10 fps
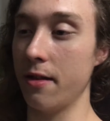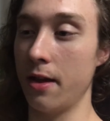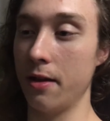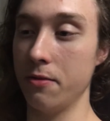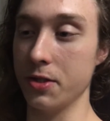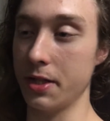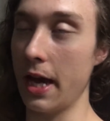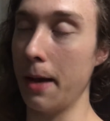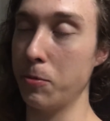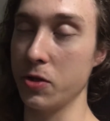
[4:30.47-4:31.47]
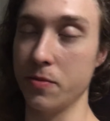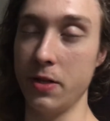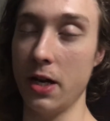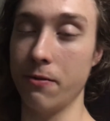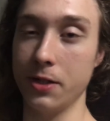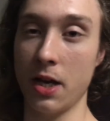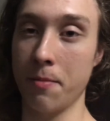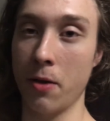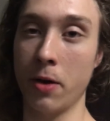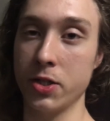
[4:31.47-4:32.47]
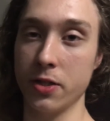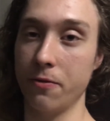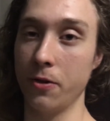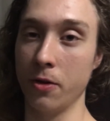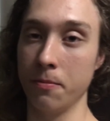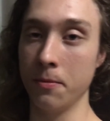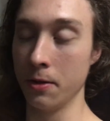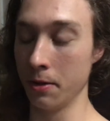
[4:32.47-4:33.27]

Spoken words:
that just captures me every time I watch the film.